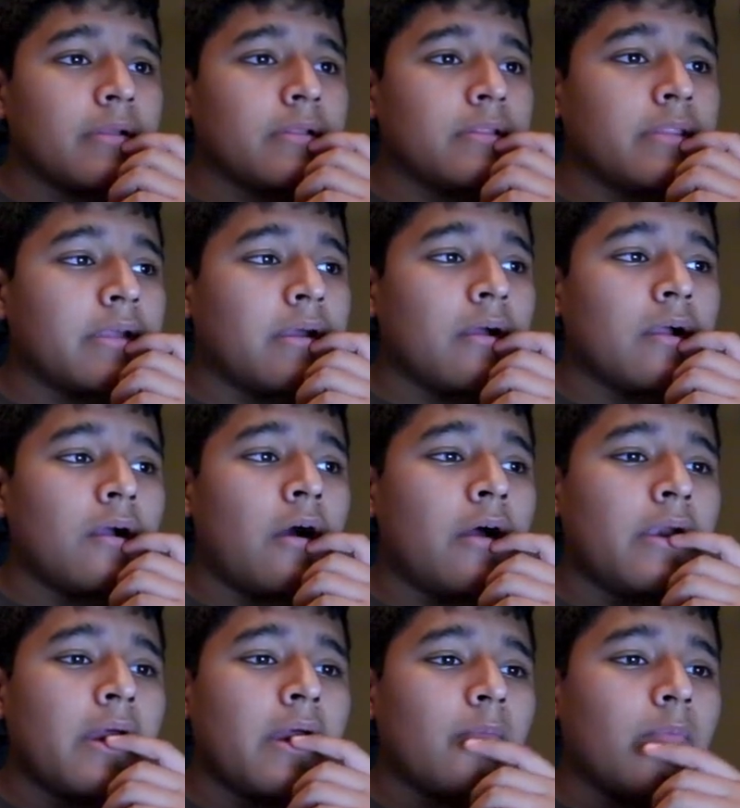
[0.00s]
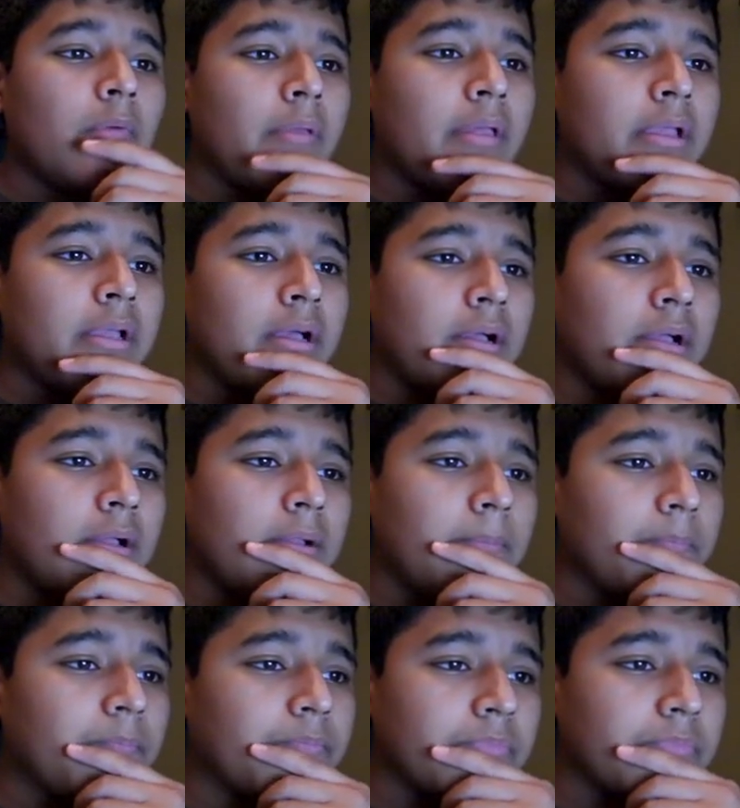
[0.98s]
clicking on it will make uh,
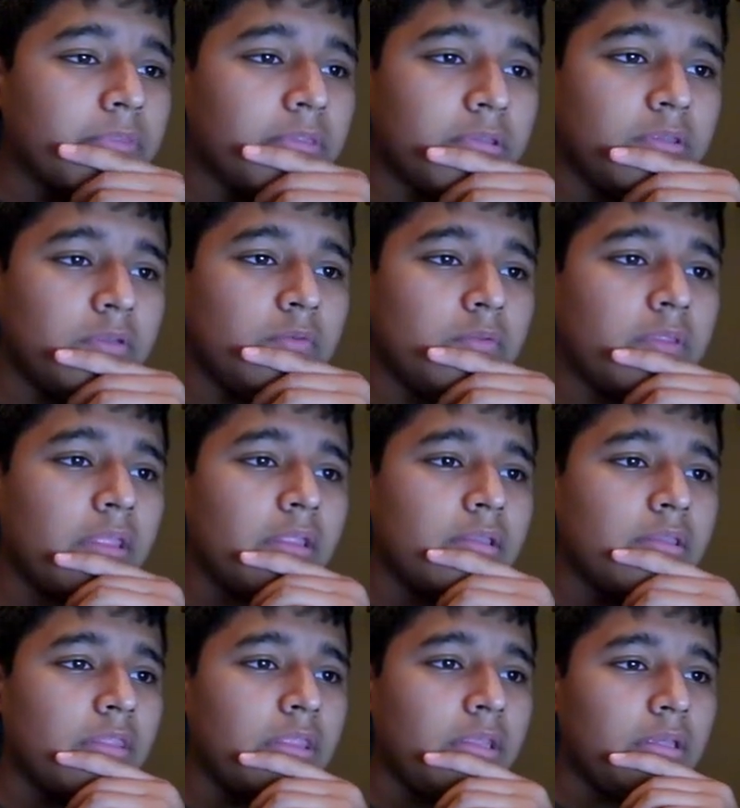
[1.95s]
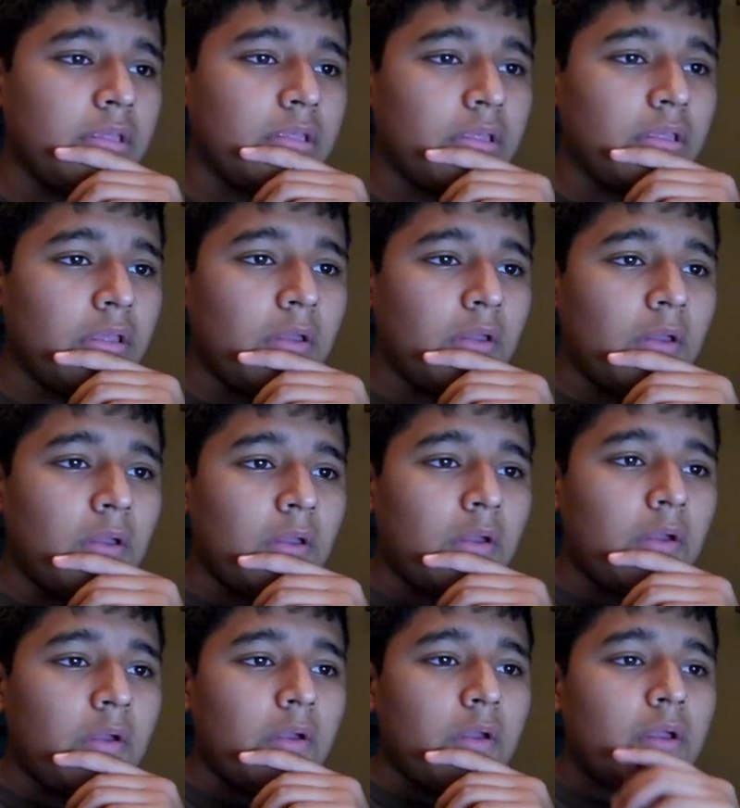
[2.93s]
this new th thing,
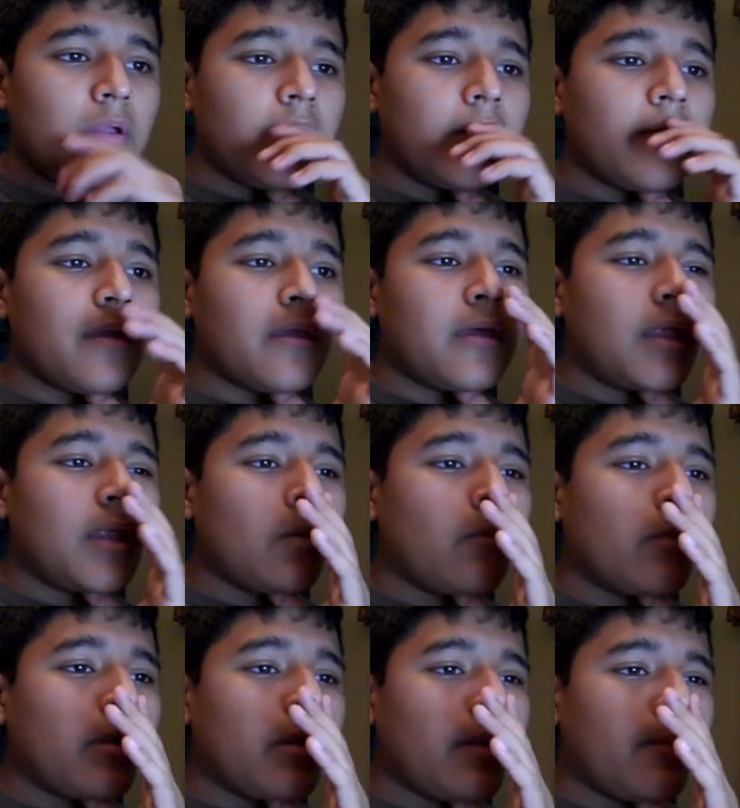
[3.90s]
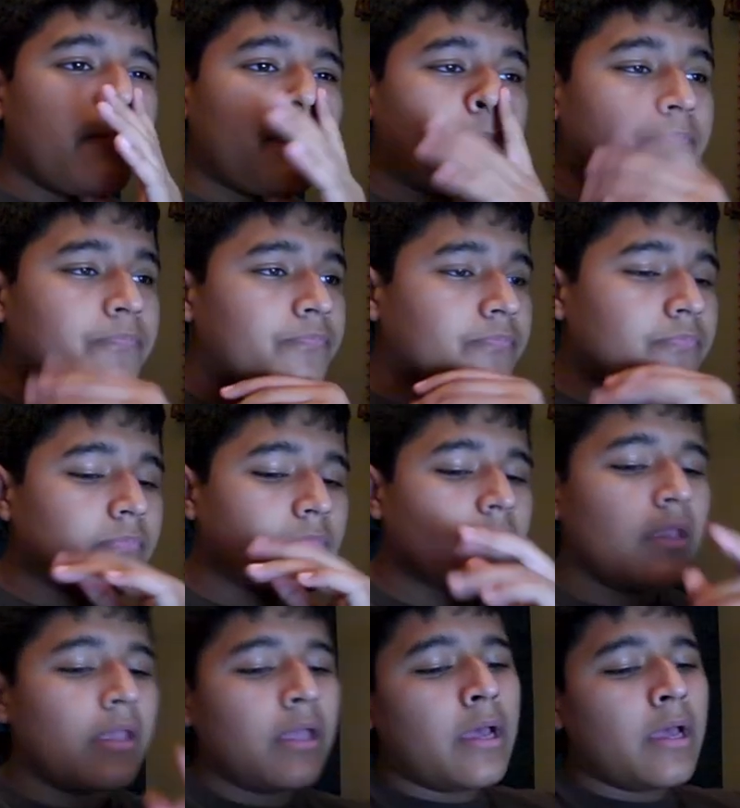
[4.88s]
and I want to
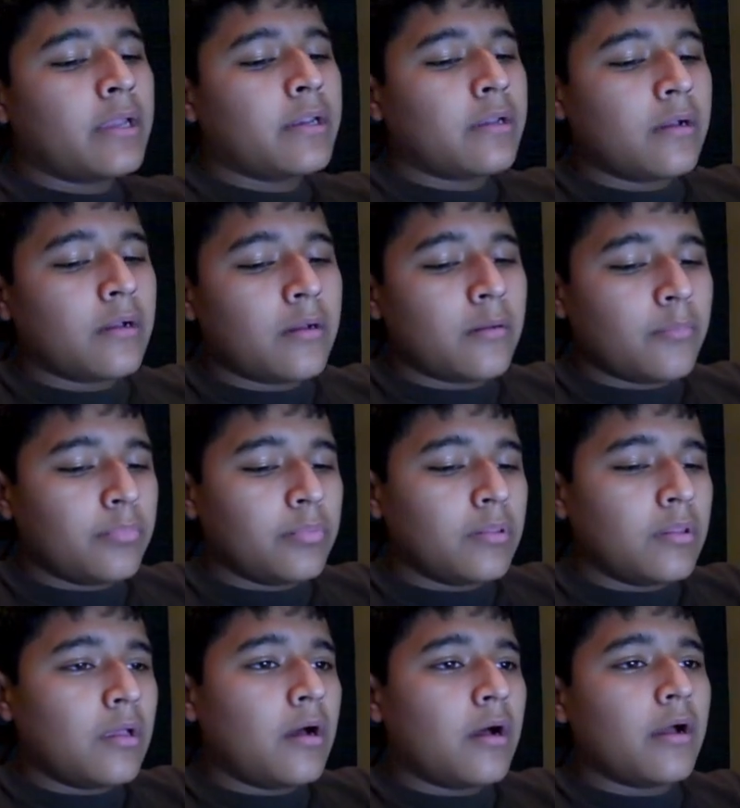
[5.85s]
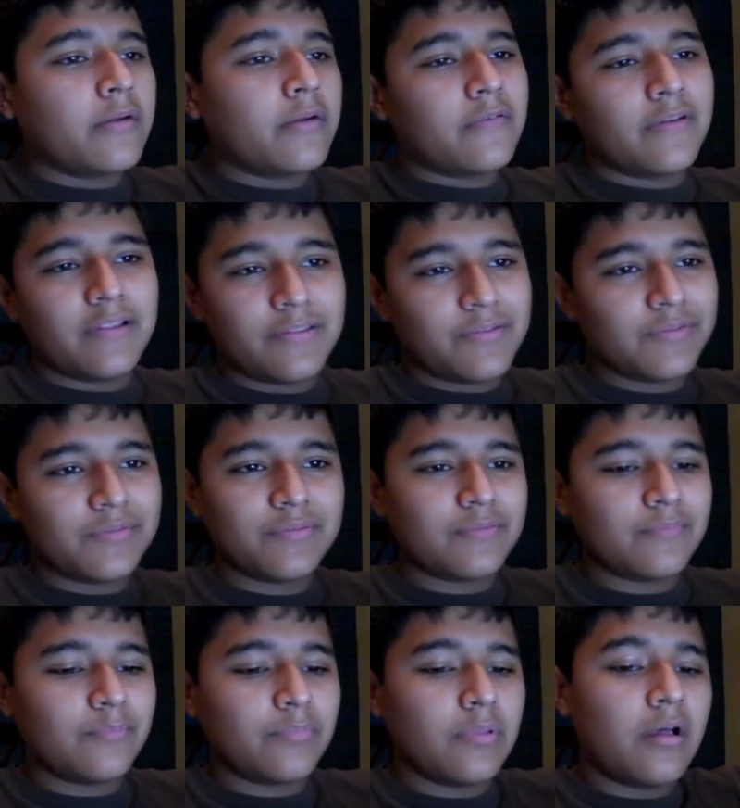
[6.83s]
add a blah
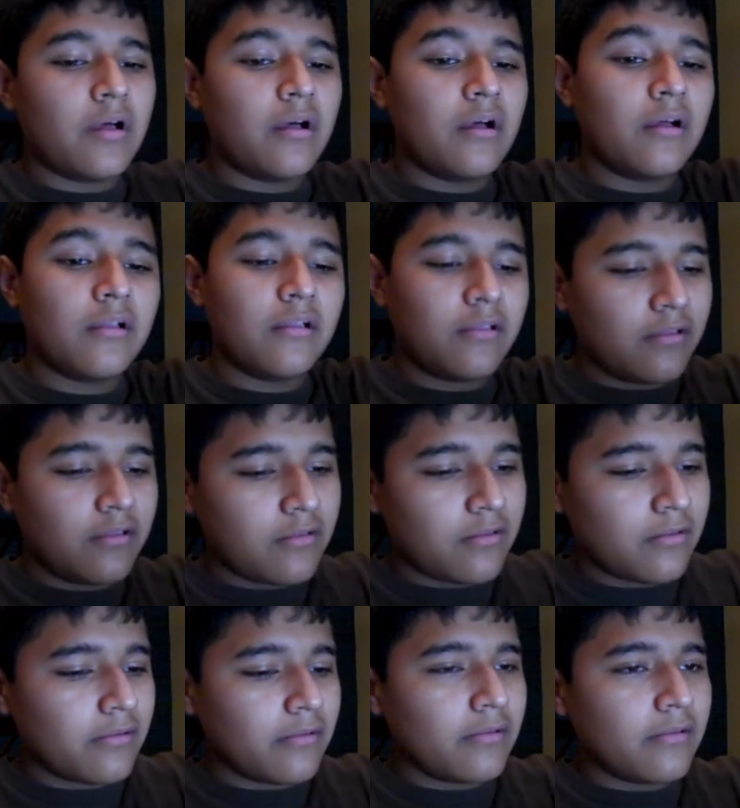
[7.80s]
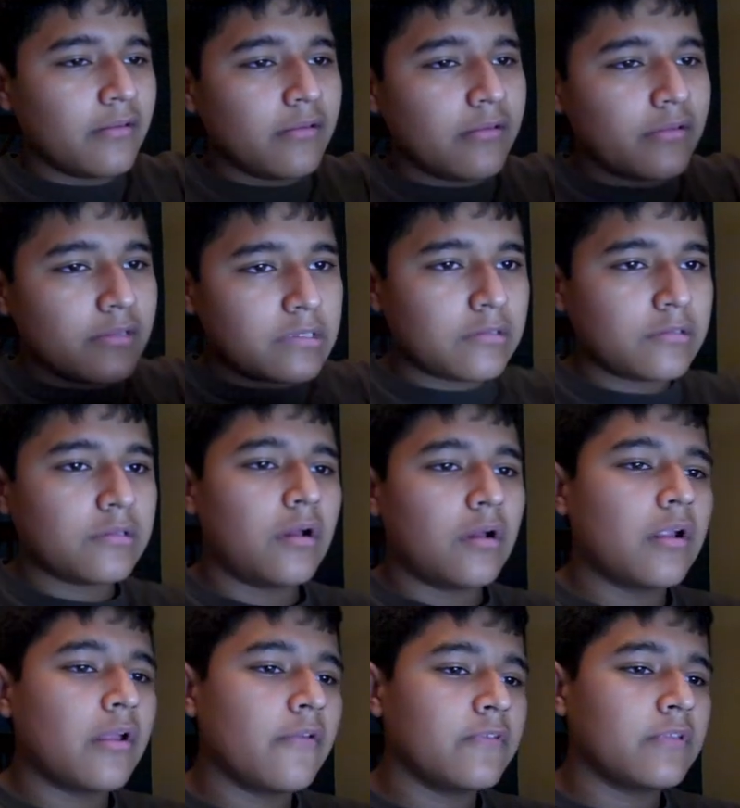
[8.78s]
blah sounds
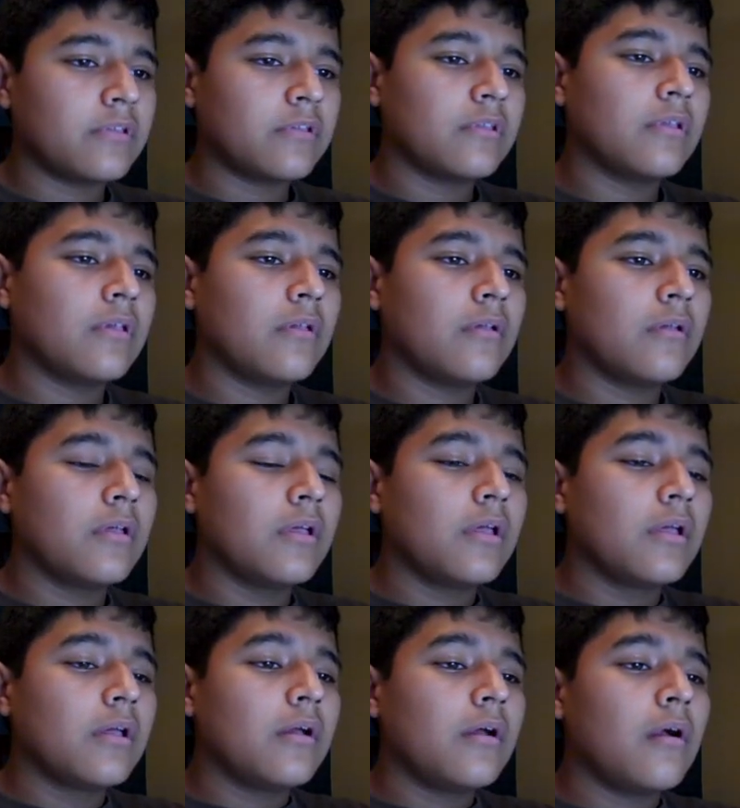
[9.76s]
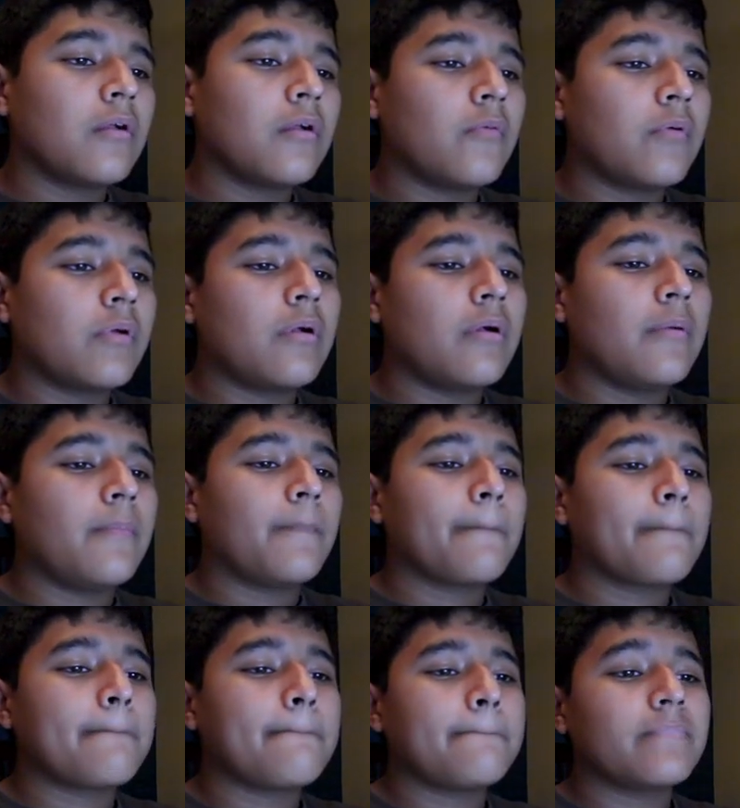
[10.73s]
alright. I don't want to
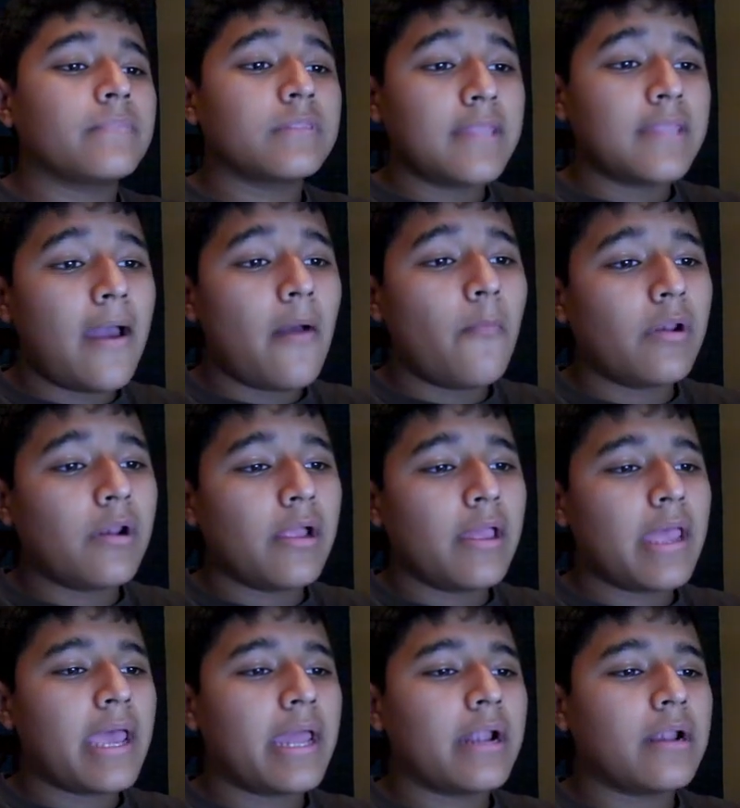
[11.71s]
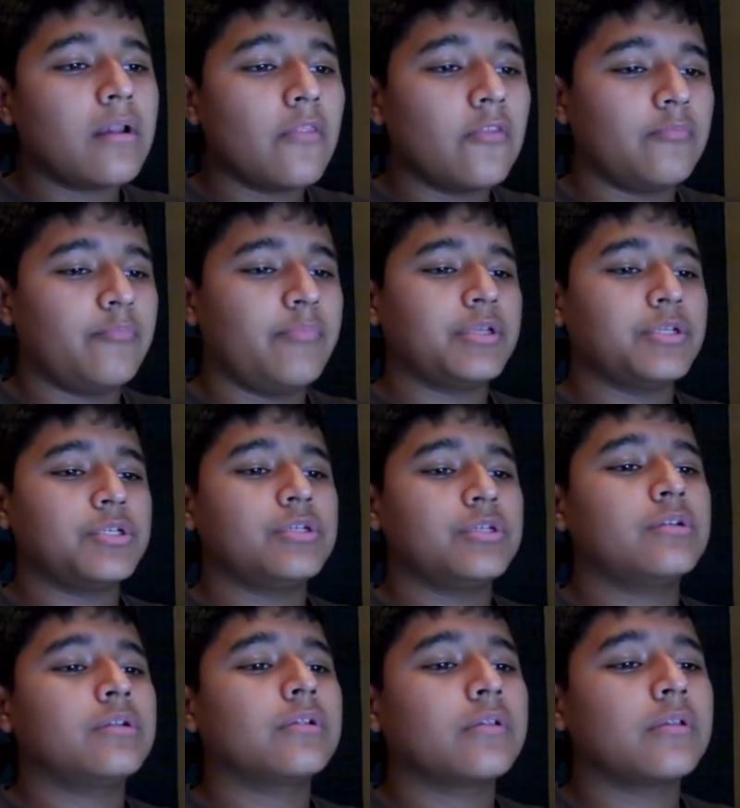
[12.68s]
now I want to add another picture.